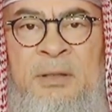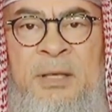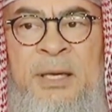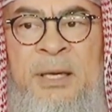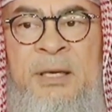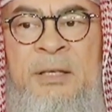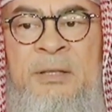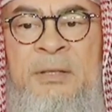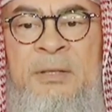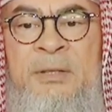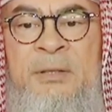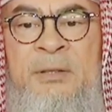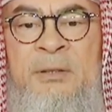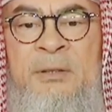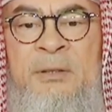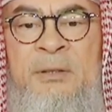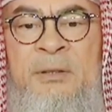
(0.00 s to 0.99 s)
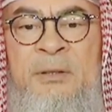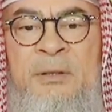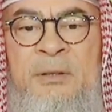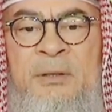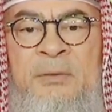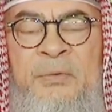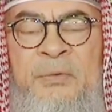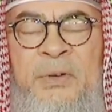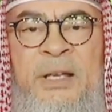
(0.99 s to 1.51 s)
is
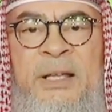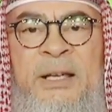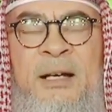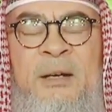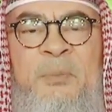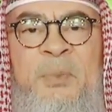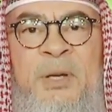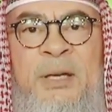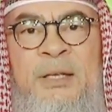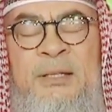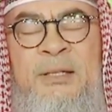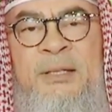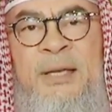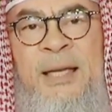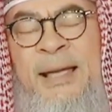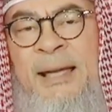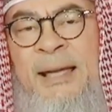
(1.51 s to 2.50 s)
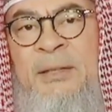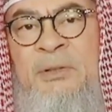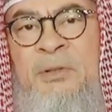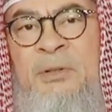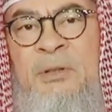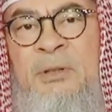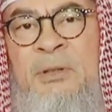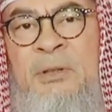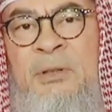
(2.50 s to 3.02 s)
filling up his
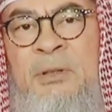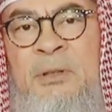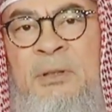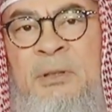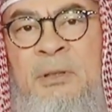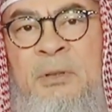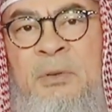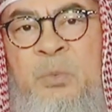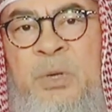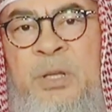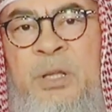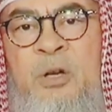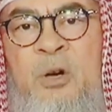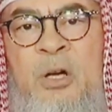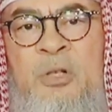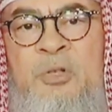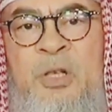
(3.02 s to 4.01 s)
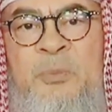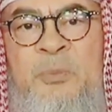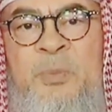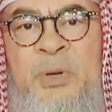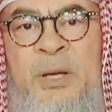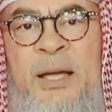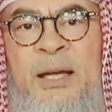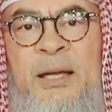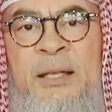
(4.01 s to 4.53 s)
head with
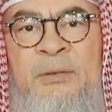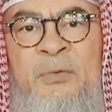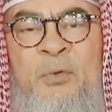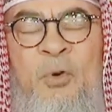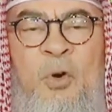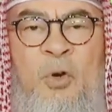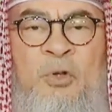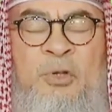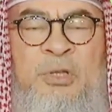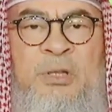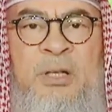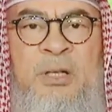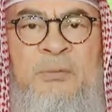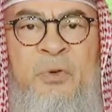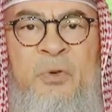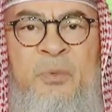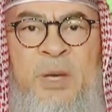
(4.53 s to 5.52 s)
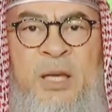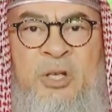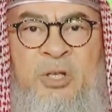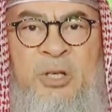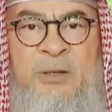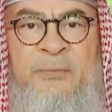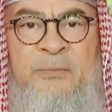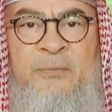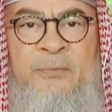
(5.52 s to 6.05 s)
gossip and false
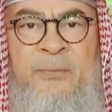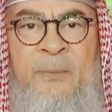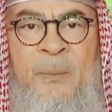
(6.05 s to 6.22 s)
information.